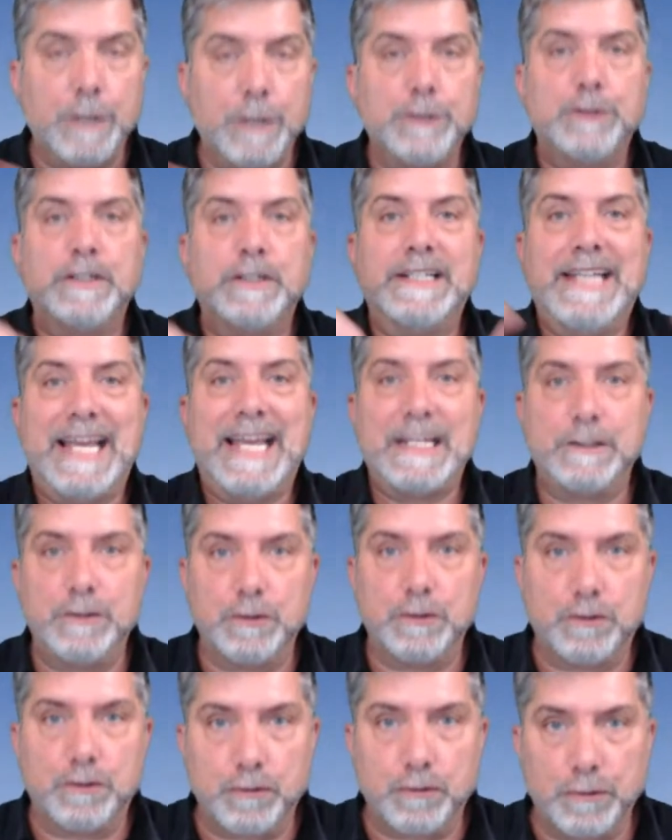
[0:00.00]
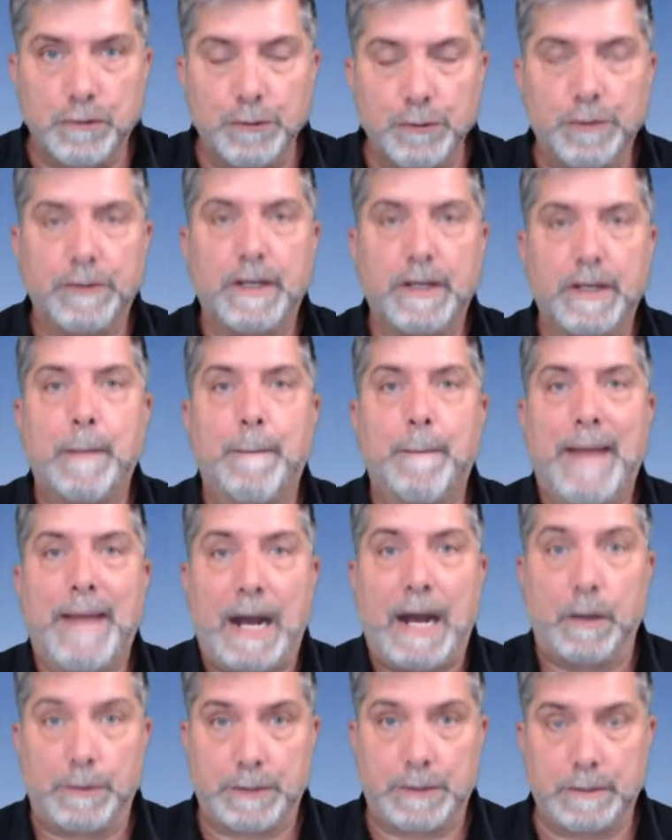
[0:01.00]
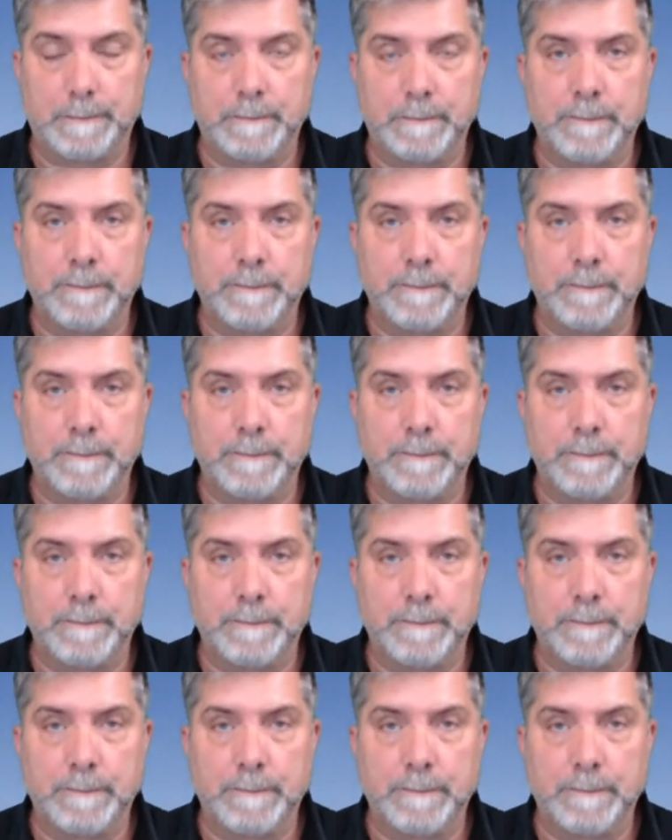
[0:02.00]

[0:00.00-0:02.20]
to get to truth about.